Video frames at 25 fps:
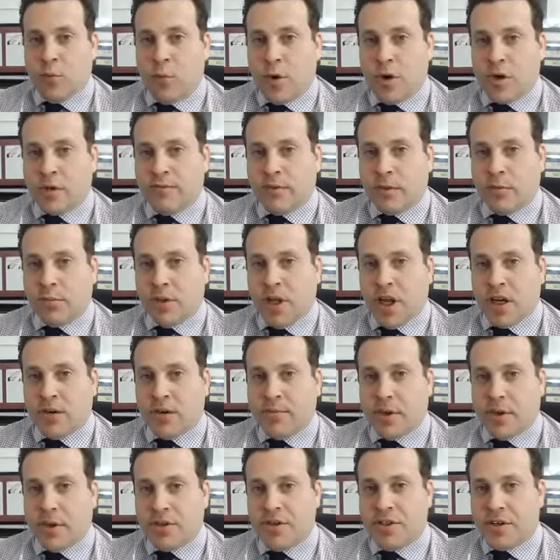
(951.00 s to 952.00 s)
wonderful blog
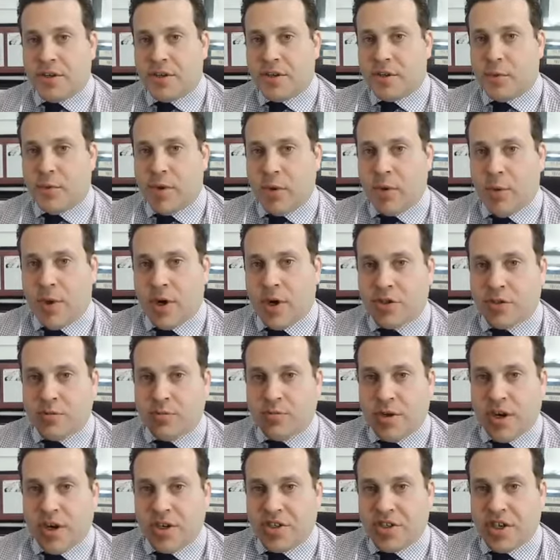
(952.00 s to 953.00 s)
posts on your Weight Watcher
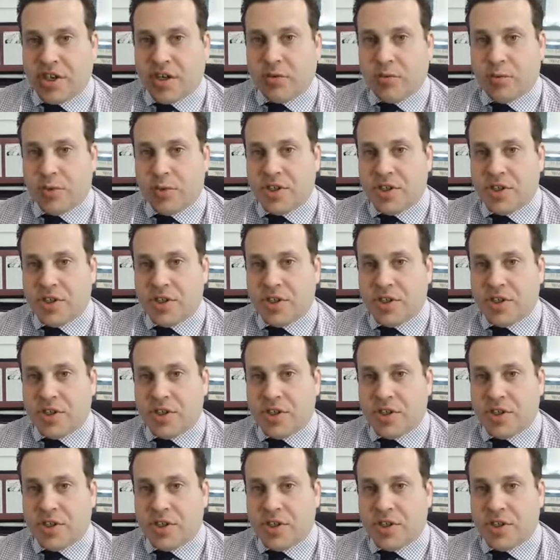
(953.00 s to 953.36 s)
project, which